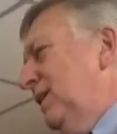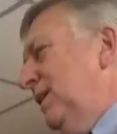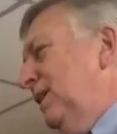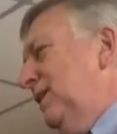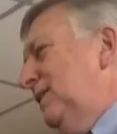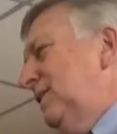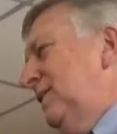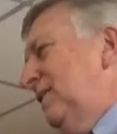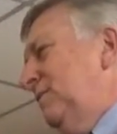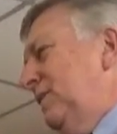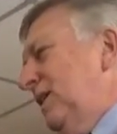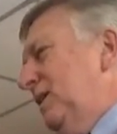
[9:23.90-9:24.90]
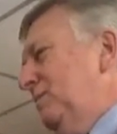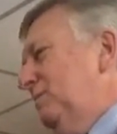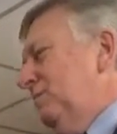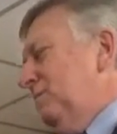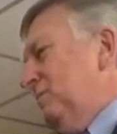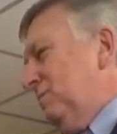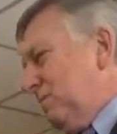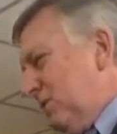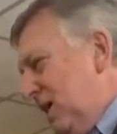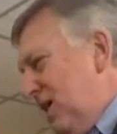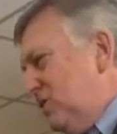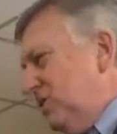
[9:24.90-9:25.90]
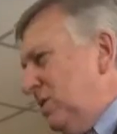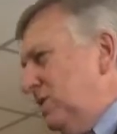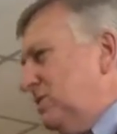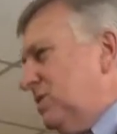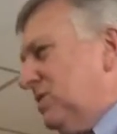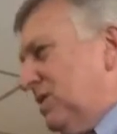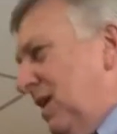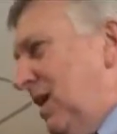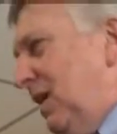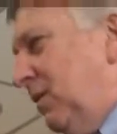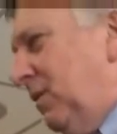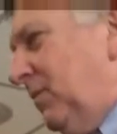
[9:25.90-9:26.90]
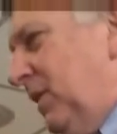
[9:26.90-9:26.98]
in Casey's style.